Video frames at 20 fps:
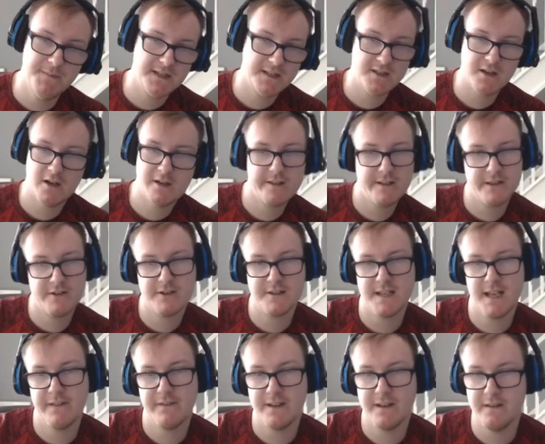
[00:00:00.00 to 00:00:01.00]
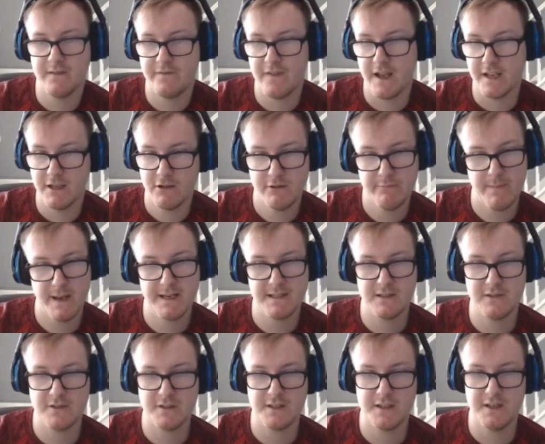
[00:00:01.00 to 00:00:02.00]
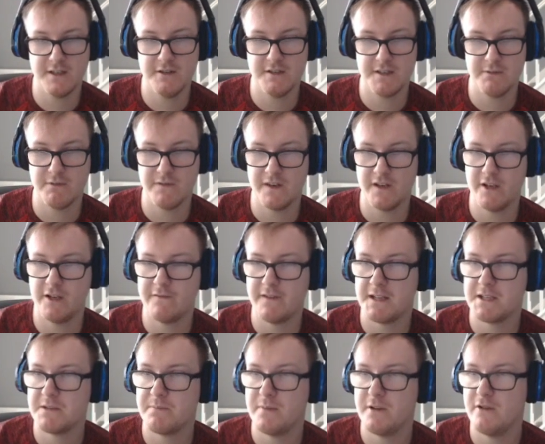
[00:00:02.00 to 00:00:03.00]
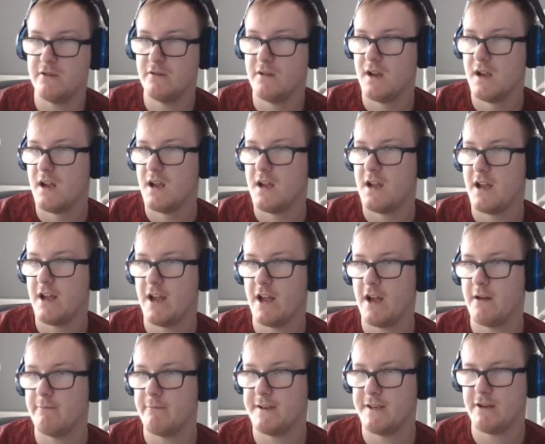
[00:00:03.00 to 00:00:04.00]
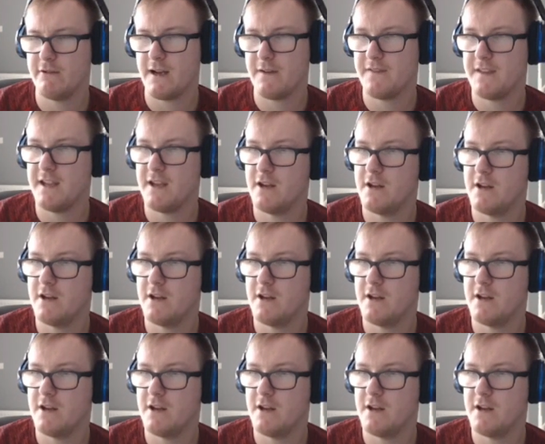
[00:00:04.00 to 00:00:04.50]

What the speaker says: card that doesn't have an effect. You're basically just going to use it with an Earth attribute. We do have the